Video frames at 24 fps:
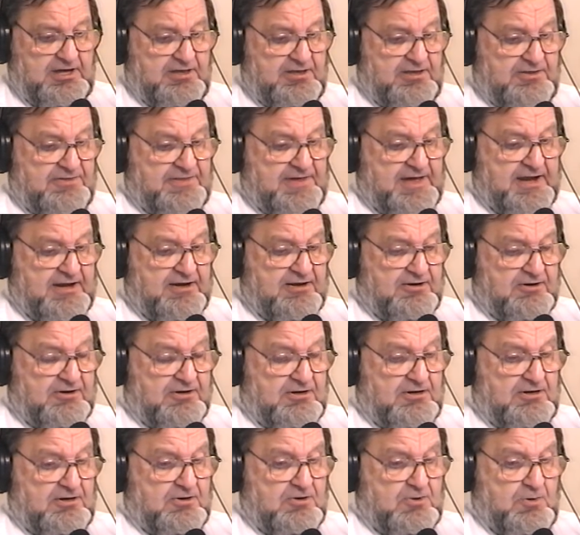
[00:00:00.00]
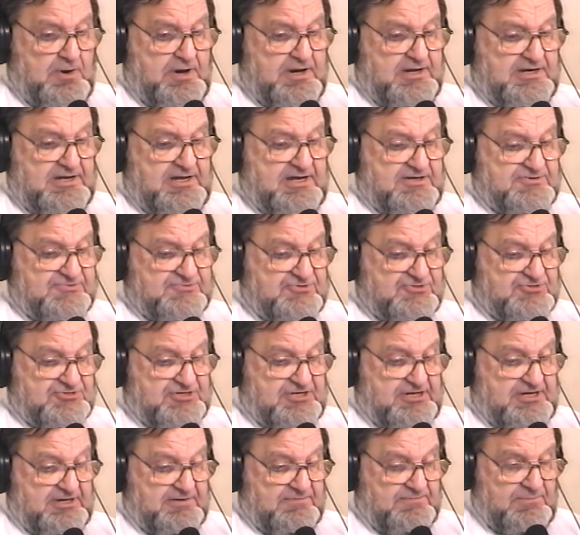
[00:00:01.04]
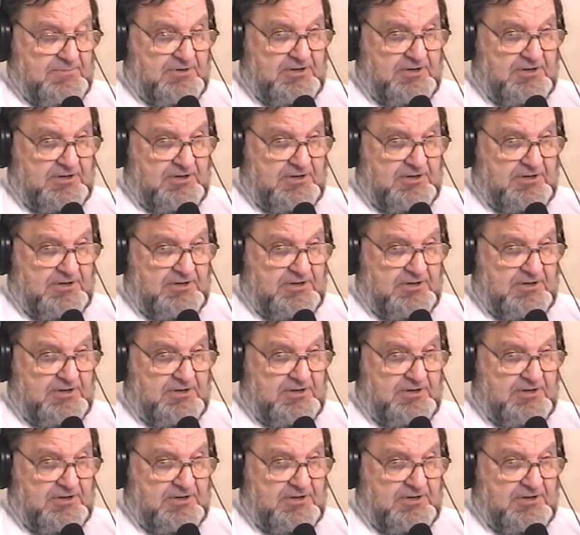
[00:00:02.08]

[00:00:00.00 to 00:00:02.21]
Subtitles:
that are quite interesting.